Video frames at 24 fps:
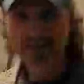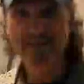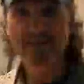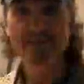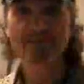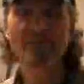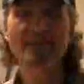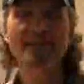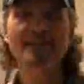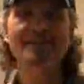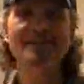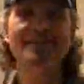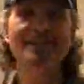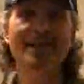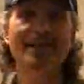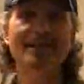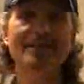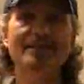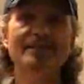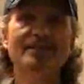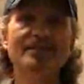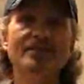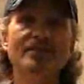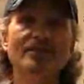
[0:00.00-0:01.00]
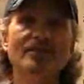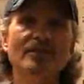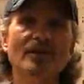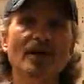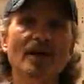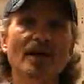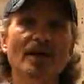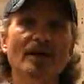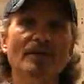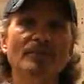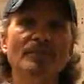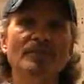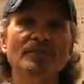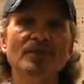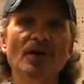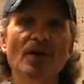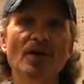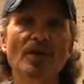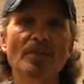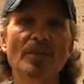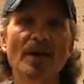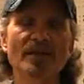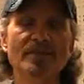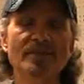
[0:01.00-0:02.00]
like to spend a second to
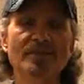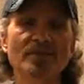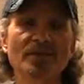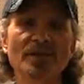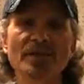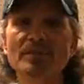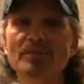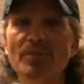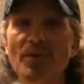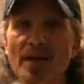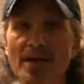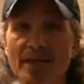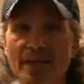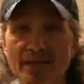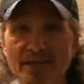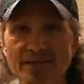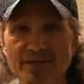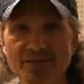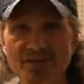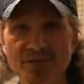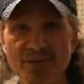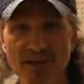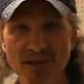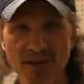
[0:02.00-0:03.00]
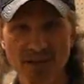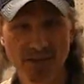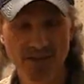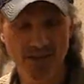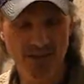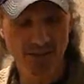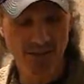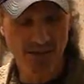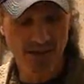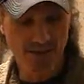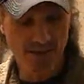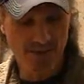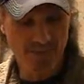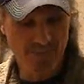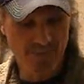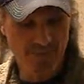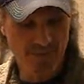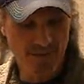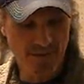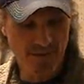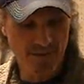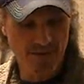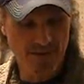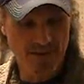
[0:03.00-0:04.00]
talk about string breakage.
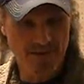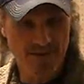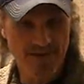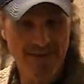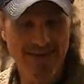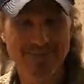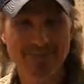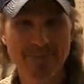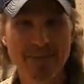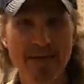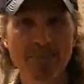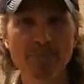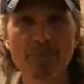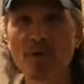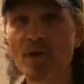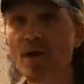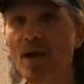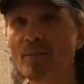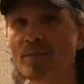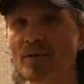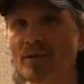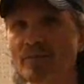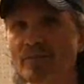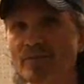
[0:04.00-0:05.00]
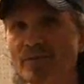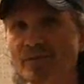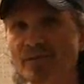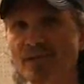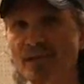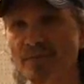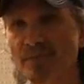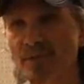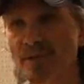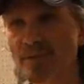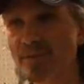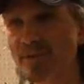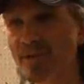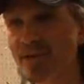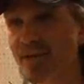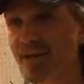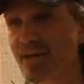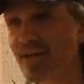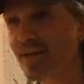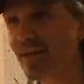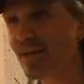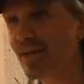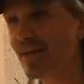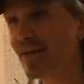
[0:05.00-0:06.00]
It can be a problem for some people.
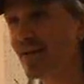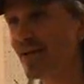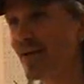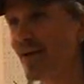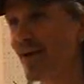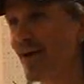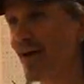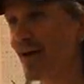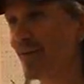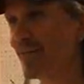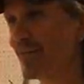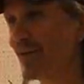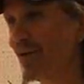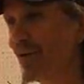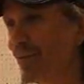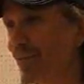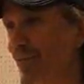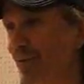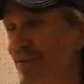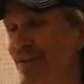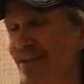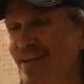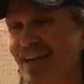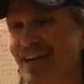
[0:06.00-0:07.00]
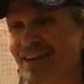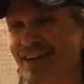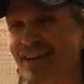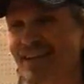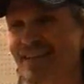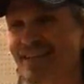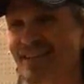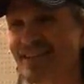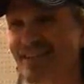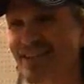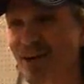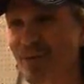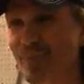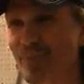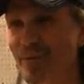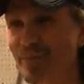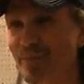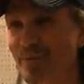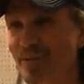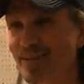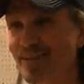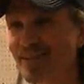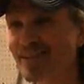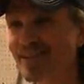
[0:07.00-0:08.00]
One thing I like to tell
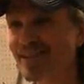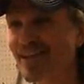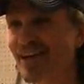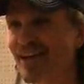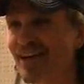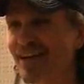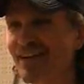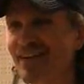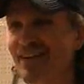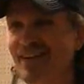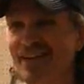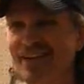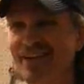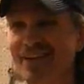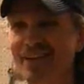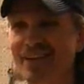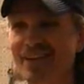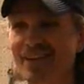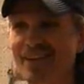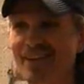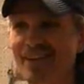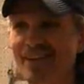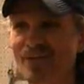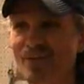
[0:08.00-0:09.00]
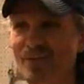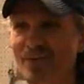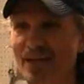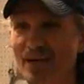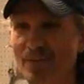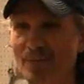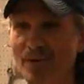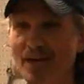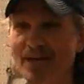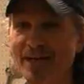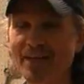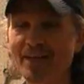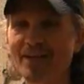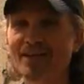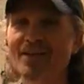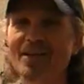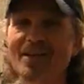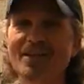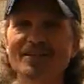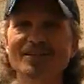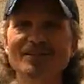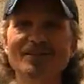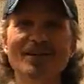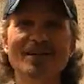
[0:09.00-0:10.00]
people is when they're breaking a
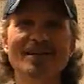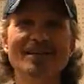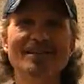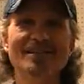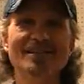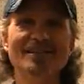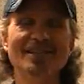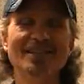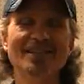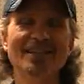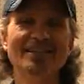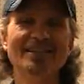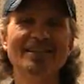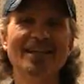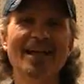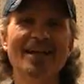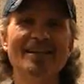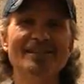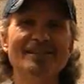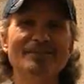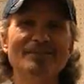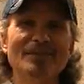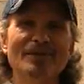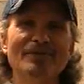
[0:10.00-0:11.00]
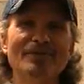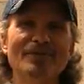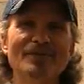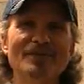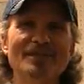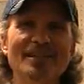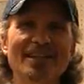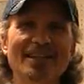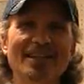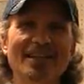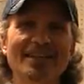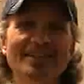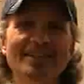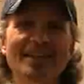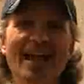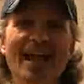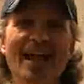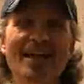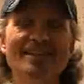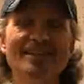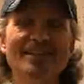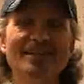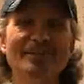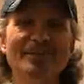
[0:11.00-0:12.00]
lot of strings, is I like to ask them, the first thing I like to
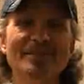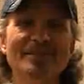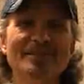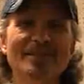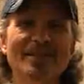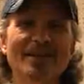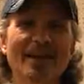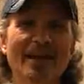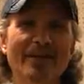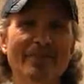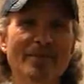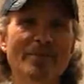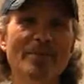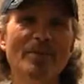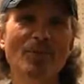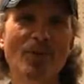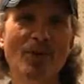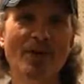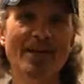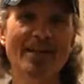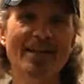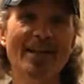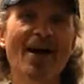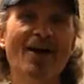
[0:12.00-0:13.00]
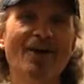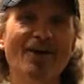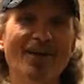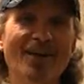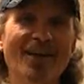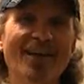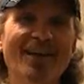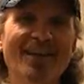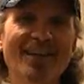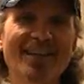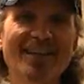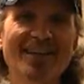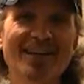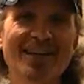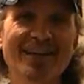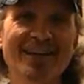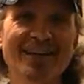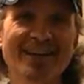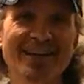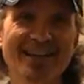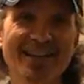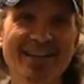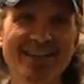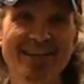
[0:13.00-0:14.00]
ask them is, have you been working out a lot
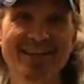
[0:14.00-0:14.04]
lately?